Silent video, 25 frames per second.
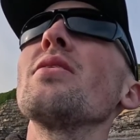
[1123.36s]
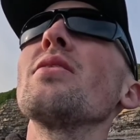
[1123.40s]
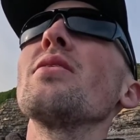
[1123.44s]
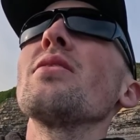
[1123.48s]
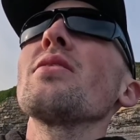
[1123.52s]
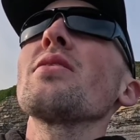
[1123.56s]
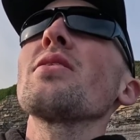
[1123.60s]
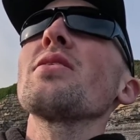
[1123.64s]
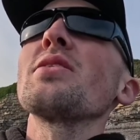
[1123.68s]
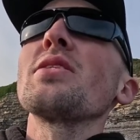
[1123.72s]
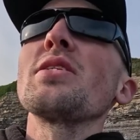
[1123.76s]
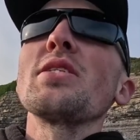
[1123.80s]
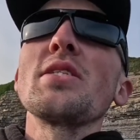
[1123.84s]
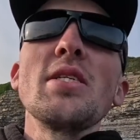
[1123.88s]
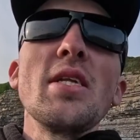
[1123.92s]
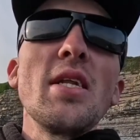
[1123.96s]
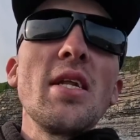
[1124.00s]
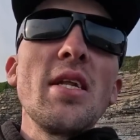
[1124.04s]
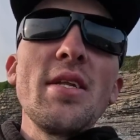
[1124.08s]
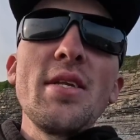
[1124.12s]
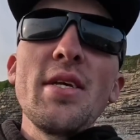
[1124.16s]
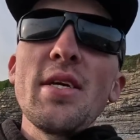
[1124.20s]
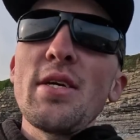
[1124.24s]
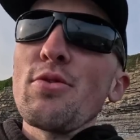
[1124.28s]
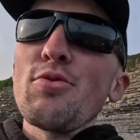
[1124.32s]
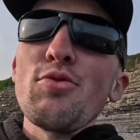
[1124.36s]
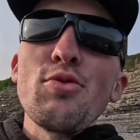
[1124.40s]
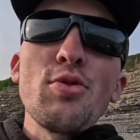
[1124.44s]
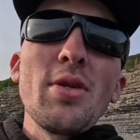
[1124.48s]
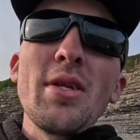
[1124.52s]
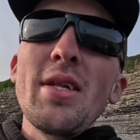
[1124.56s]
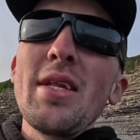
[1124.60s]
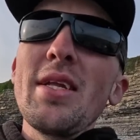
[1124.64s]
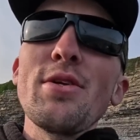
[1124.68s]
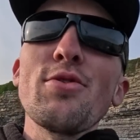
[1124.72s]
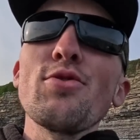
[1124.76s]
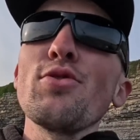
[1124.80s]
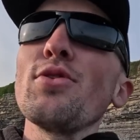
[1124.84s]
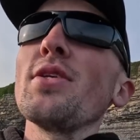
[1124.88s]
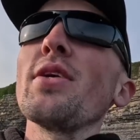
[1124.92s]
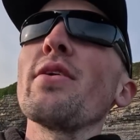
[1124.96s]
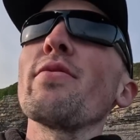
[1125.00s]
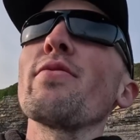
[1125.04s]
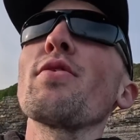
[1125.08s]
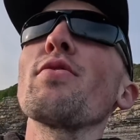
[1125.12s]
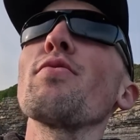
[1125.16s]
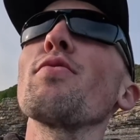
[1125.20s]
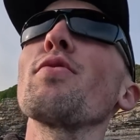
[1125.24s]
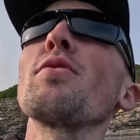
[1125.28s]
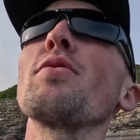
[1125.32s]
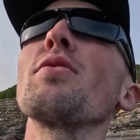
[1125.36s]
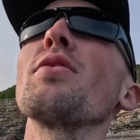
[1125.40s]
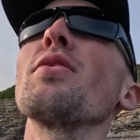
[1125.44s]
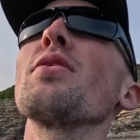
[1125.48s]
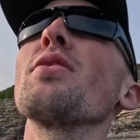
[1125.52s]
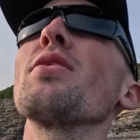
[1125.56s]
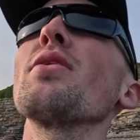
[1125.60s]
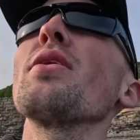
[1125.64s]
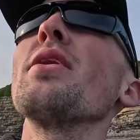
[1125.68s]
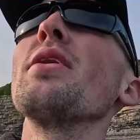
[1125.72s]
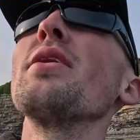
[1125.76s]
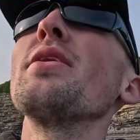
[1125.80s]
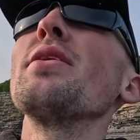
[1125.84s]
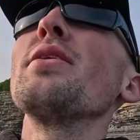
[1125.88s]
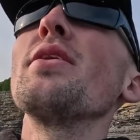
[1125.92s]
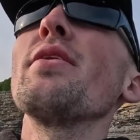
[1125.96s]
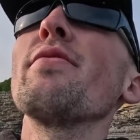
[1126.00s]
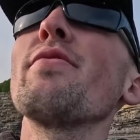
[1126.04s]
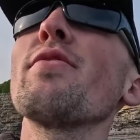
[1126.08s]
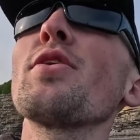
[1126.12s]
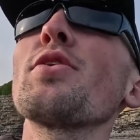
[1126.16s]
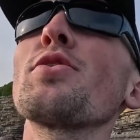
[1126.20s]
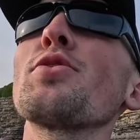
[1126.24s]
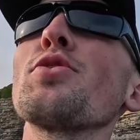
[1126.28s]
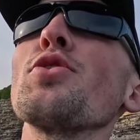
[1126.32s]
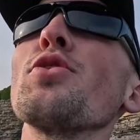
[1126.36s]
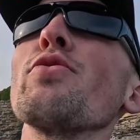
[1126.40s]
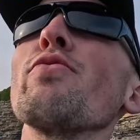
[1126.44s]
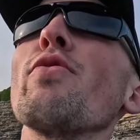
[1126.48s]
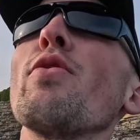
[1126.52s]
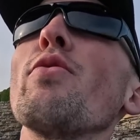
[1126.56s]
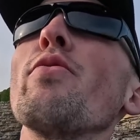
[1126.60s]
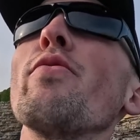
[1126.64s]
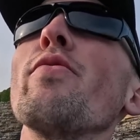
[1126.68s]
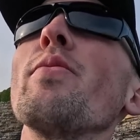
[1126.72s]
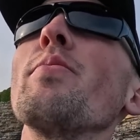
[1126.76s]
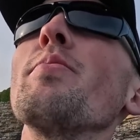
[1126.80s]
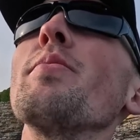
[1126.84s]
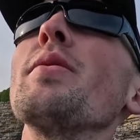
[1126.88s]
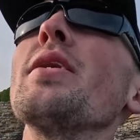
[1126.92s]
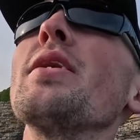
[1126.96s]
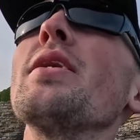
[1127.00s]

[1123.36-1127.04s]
because there's literally nothing at all wrong with them.